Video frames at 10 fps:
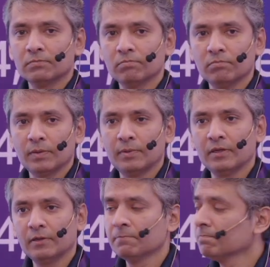
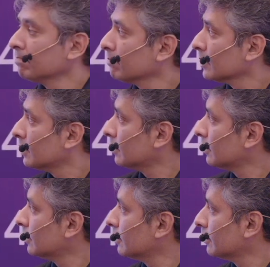Maybe
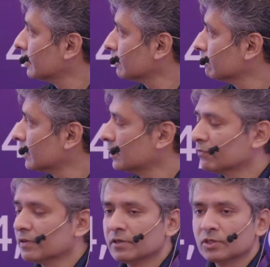there are
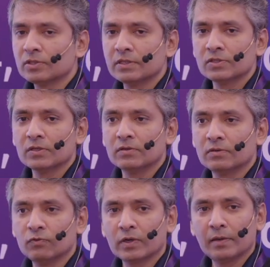different dictionaries or
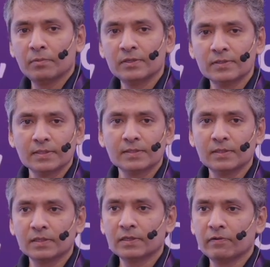vocabulary sets
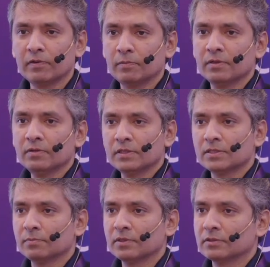that are available. That's
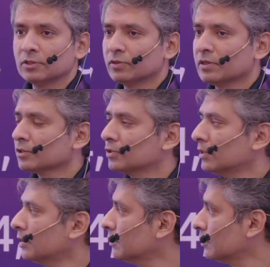something that you can
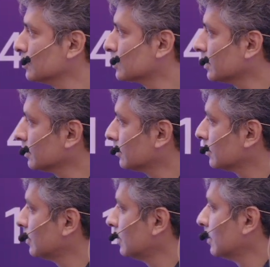actually use and
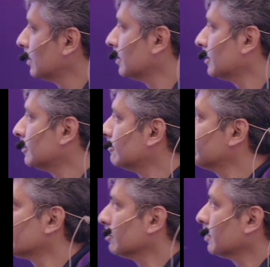
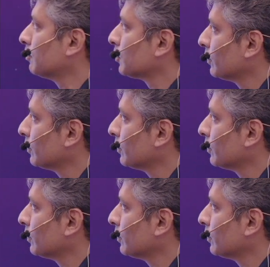improve